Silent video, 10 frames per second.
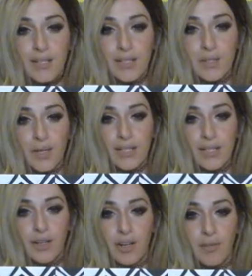so I did
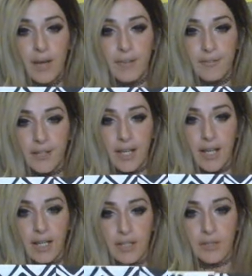all my
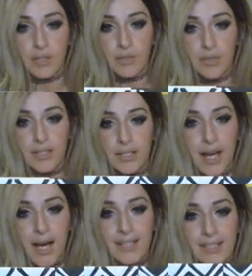freehand, which was
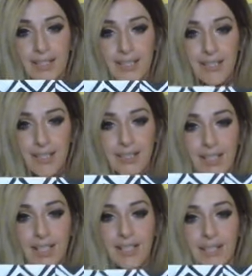not easy
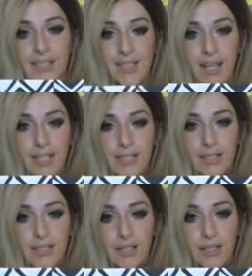in the slightest.
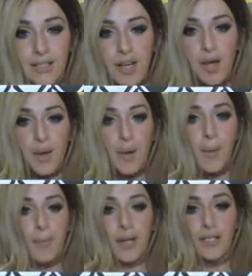
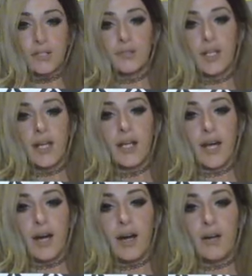But I do like
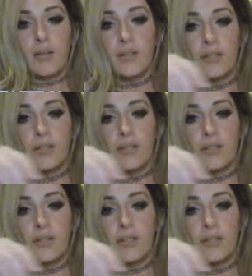how